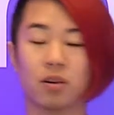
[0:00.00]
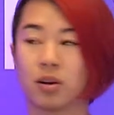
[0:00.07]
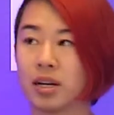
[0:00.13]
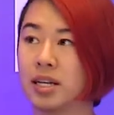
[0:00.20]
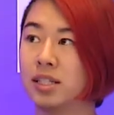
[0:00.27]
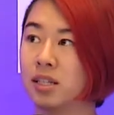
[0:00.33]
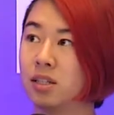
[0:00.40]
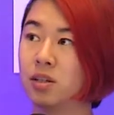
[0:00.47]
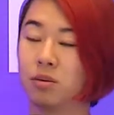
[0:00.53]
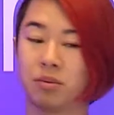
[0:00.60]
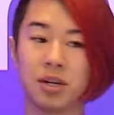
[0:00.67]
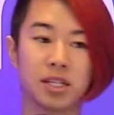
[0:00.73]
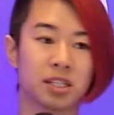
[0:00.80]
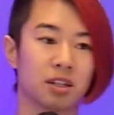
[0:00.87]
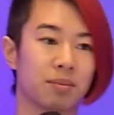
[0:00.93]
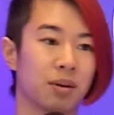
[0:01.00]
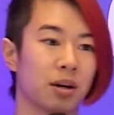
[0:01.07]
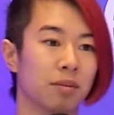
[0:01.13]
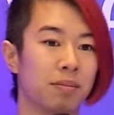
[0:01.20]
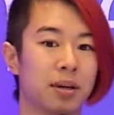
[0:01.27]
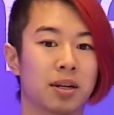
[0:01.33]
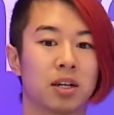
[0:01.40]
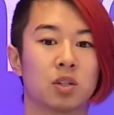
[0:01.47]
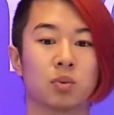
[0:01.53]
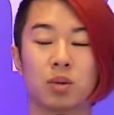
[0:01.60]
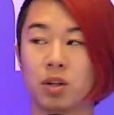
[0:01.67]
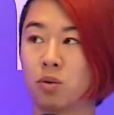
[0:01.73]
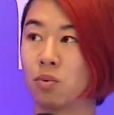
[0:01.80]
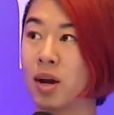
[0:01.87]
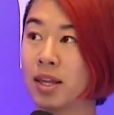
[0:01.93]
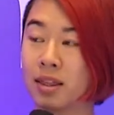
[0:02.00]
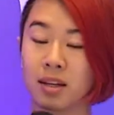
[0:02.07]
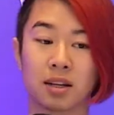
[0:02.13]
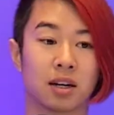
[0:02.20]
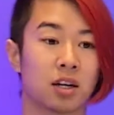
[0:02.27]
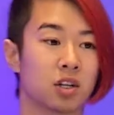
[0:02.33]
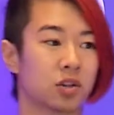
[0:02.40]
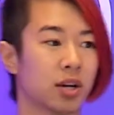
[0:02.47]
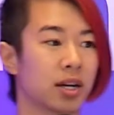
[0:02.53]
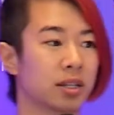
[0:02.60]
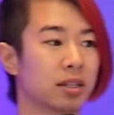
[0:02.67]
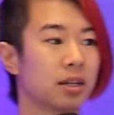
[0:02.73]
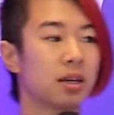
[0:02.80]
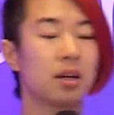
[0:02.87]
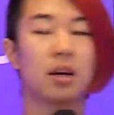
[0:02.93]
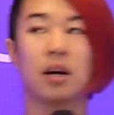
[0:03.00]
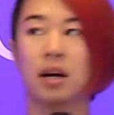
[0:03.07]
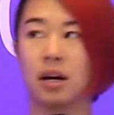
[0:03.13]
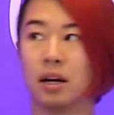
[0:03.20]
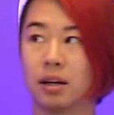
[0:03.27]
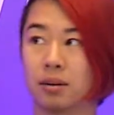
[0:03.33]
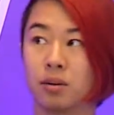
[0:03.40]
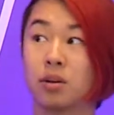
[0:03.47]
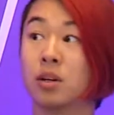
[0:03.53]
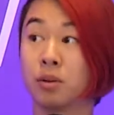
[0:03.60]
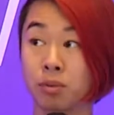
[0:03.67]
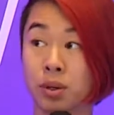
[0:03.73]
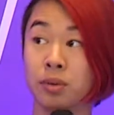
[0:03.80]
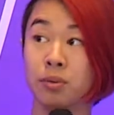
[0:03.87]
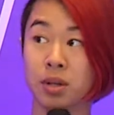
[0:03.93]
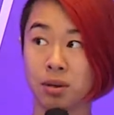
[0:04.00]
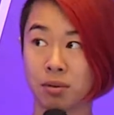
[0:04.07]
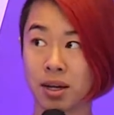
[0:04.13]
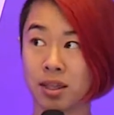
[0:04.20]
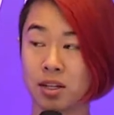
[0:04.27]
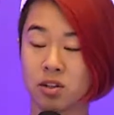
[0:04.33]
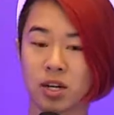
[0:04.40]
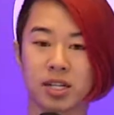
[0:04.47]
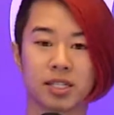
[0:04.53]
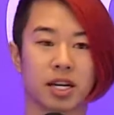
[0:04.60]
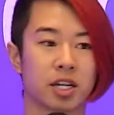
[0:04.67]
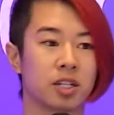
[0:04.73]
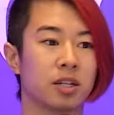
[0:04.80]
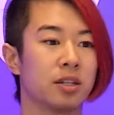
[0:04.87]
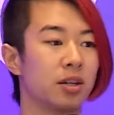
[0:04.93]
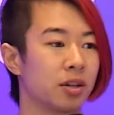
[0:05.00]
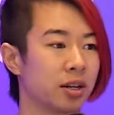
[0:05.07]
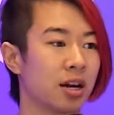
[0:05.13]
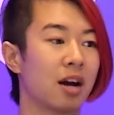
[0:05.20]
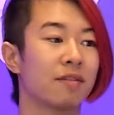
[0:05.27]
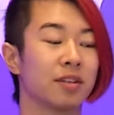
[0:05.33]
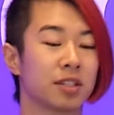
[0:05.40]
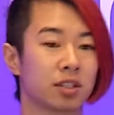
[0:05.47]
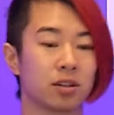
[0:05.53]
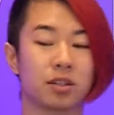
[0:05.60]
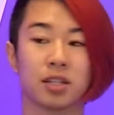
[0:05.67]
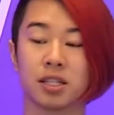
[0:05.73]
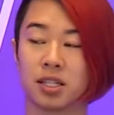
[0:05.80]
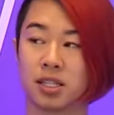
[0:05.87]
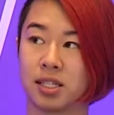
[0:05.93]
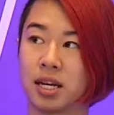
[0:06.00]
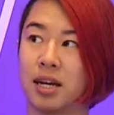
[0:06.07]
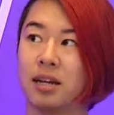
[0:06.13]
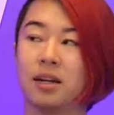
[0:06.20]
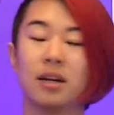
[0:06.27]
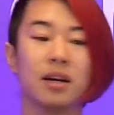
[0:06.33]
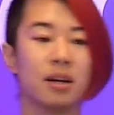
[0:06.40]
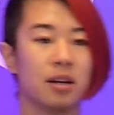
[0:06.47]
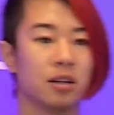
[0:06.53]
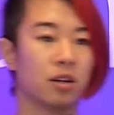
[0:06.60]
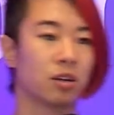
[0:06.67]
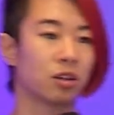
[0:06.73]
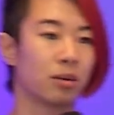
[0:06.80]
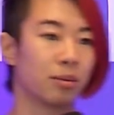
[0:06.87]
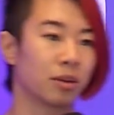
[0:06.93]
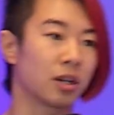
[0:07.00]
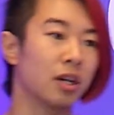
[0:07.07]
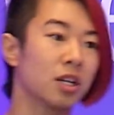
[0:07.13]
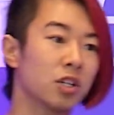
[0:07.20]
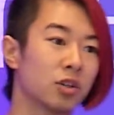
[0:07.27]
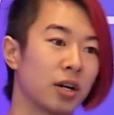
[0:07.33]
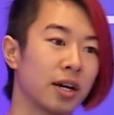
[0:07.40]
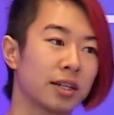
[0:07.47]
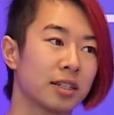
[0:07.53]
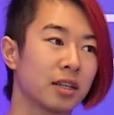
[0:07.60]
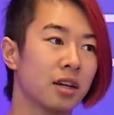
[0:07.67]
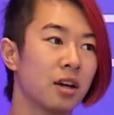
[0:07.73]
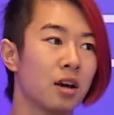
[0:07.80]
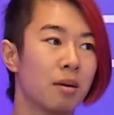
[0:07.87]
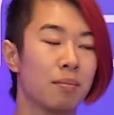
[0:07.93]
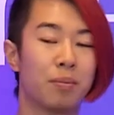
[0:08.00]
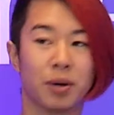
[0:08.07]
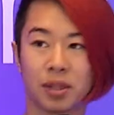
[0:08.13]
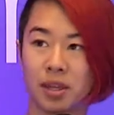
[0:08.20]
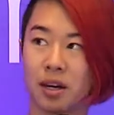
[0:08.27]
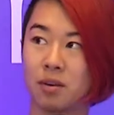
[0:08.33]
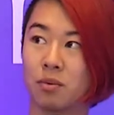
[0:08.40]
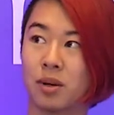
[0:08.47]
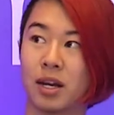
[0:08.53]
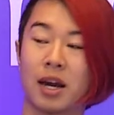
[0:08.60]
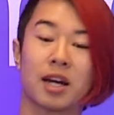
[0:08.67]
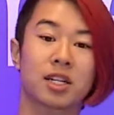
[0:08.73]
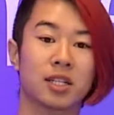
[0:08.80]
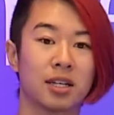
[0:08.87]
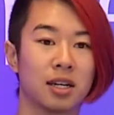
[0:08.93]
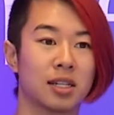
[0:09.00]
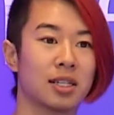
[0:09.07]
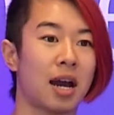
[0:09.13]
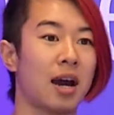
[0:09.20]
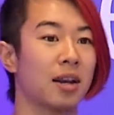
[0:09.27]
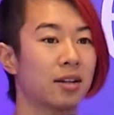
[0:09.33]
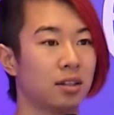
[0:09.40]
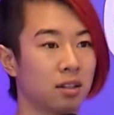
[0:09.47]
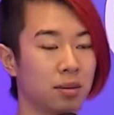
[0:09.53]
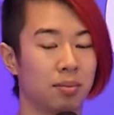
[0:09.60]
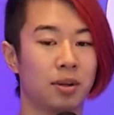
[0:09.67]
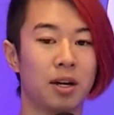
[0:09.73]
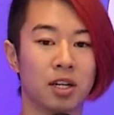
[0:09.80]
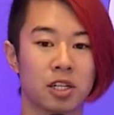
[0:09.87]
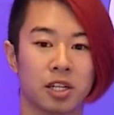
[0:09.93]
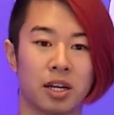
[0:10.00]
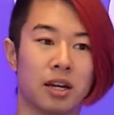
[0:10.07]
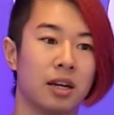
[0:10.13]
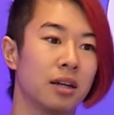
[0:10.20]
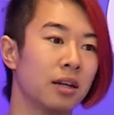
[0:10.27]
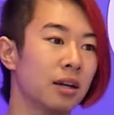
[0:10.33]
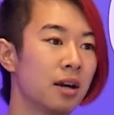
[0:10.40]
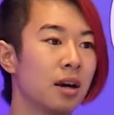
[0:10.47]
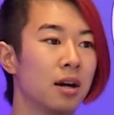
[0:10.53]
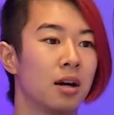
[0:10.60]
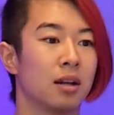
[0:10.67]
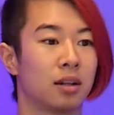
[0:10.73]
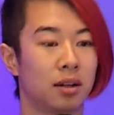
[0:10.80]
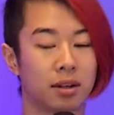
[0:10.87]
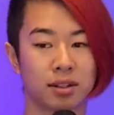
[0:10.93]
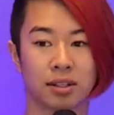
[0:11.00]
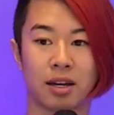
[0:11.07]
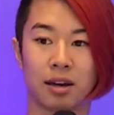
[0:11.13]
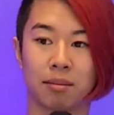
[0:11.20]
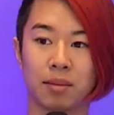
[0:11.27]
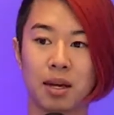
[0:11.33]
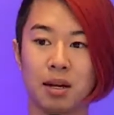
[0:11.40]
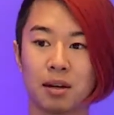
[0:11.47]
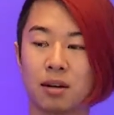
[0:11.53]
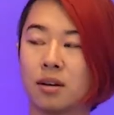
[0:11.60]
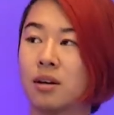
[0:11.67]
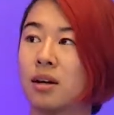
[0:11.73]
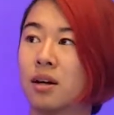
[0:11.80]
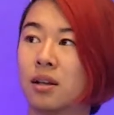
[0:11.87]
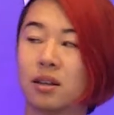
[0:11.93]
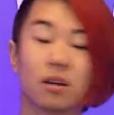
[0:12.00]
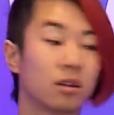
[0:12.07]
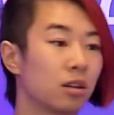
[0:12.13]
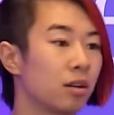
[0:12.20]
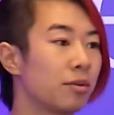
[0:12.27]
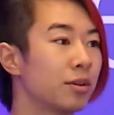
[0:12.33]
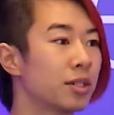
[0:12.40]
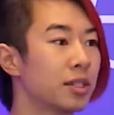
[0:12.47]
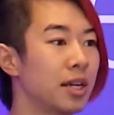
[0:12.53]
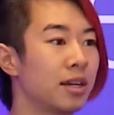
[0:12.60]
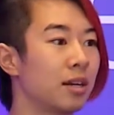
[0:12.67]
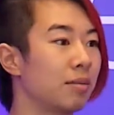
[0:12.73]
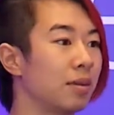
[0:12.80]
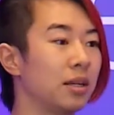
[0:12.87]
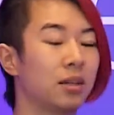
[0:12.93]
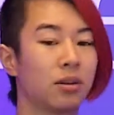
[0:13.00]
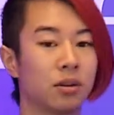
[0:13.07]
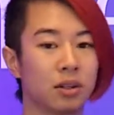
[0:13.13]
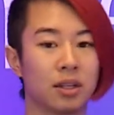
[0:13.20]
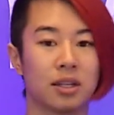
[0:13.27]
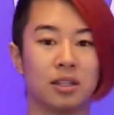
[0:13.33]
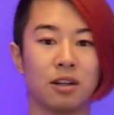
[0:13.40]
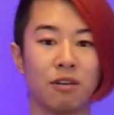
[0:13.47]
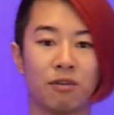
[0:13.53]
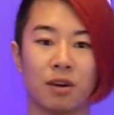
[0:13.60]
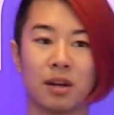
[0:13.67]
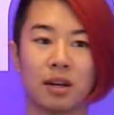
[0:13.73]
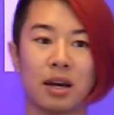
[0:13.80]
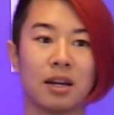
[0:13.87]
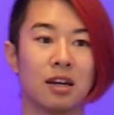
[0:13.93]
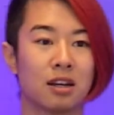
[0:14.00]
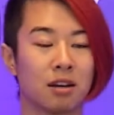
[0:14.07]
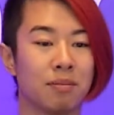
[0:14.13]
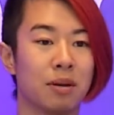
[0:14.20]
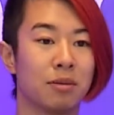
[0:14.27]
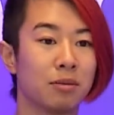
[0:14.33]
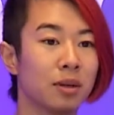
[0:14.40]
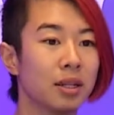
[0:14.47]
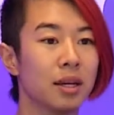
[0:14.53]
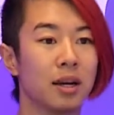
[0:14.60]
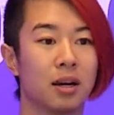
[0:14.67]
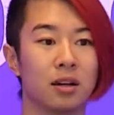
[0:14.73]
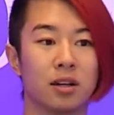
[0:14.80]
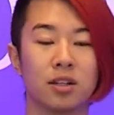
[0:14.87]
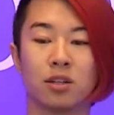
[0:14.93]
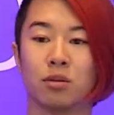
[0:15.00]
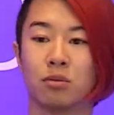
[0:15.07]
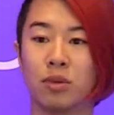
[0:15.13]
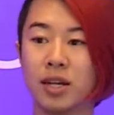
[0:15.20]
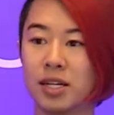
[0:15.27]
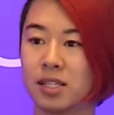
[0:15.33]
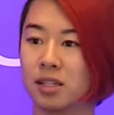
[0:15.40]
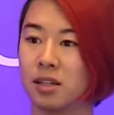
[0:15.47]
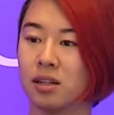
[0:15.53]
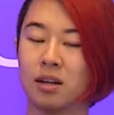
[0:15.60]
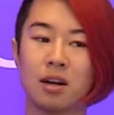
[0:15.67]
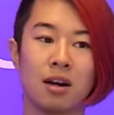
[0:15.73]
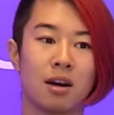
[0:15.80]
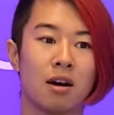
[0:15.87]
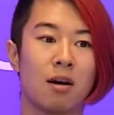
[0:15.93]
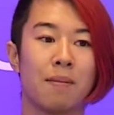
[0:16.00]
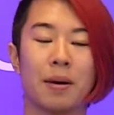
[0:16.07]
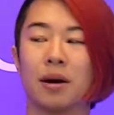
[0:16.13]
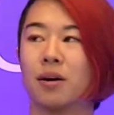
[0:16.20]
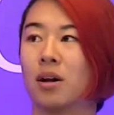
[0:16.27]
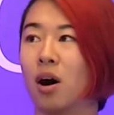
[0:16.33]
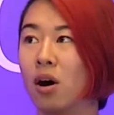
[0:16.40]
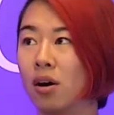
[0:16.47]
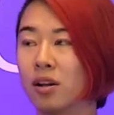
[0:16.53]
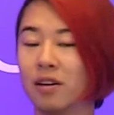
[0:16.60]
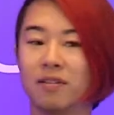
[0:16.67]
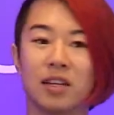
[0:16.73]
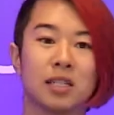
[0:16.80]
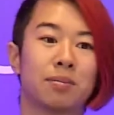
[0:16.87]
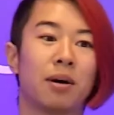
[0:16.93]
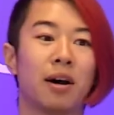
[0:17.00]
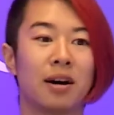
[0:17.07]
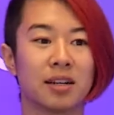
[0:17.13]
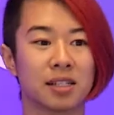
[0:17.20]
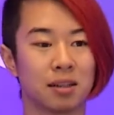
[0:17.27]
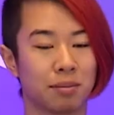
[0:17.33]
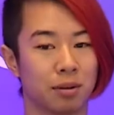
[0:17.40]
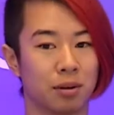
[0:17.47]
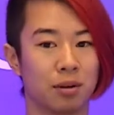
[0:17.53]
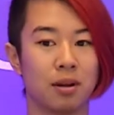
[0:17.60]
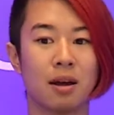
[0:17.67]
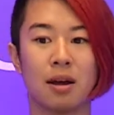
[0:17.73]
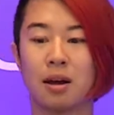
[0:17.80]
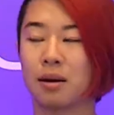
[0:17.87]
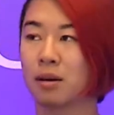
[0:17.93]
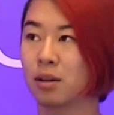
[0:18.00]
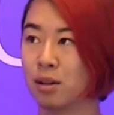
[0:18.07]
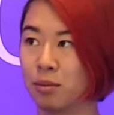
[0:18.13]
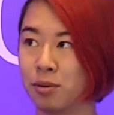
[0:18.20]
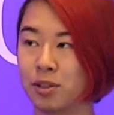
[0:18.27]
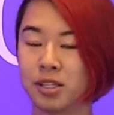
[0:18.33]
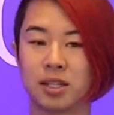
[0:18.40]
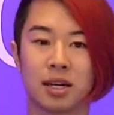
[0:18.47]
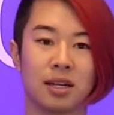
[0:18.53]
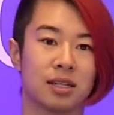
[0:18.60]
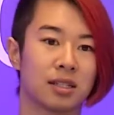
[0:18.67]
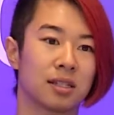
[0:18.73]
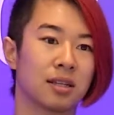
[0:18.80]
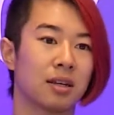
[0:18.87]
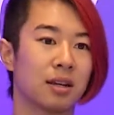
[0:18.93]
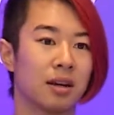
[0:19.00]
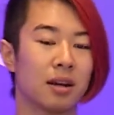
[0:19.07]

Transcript: or easy to reason about because when you write the contract, when you write the transaction, you can have a certain state in your global contract, but then when it actually gets added to the blockchain a long time later, the global state can be totally different, and it can be really hard to reason about all of these possible global states.